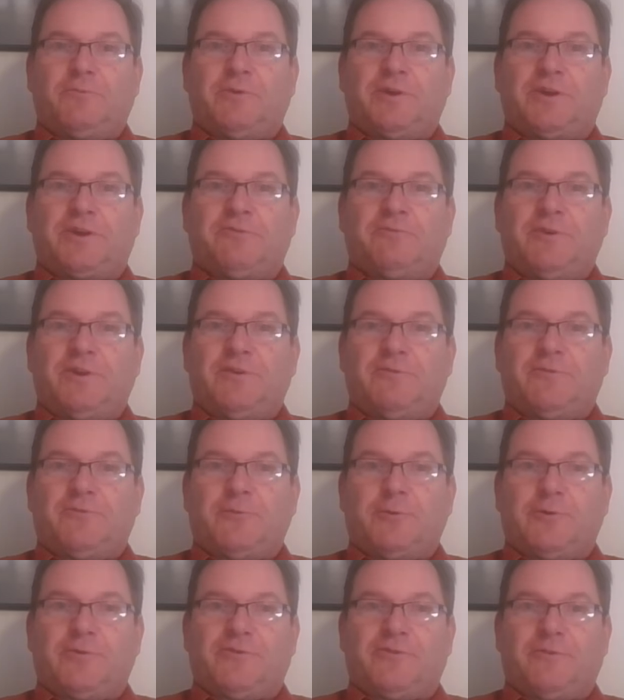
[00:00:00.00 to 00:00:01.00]
We can
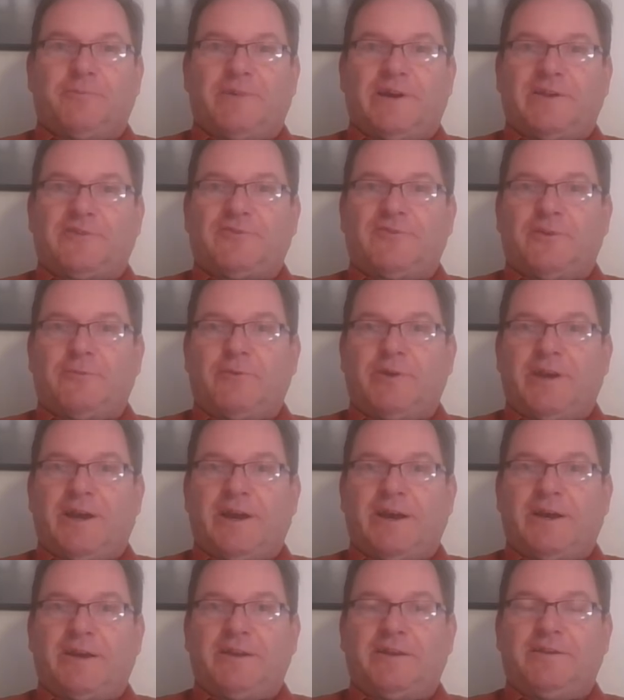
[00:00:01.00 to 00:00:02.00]
reinforce the match that we
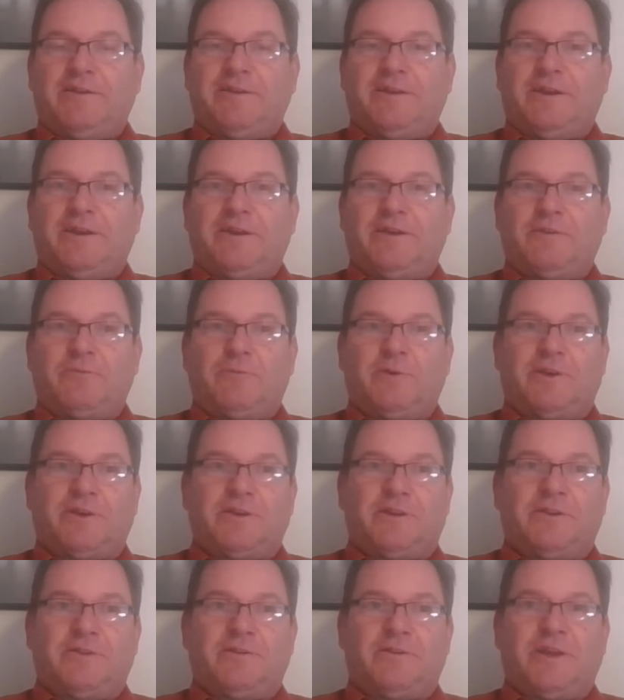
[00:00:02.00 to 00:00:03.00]
had, and we
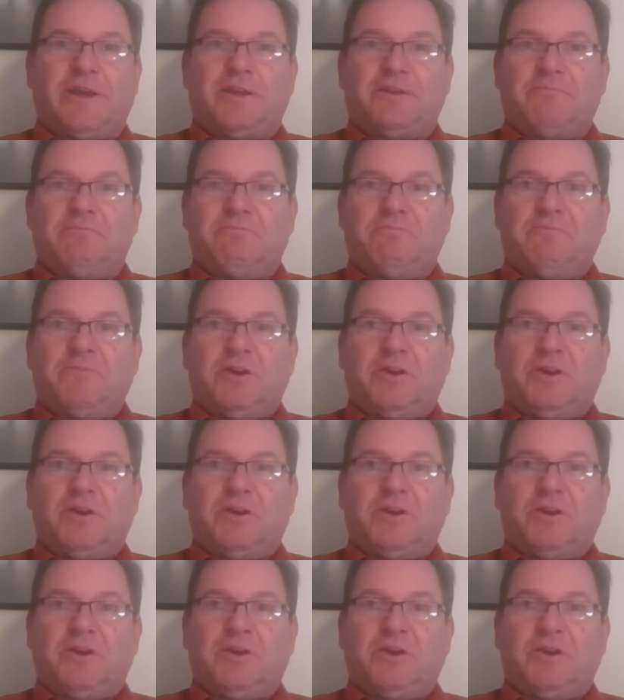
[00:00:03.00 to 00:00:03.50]
can get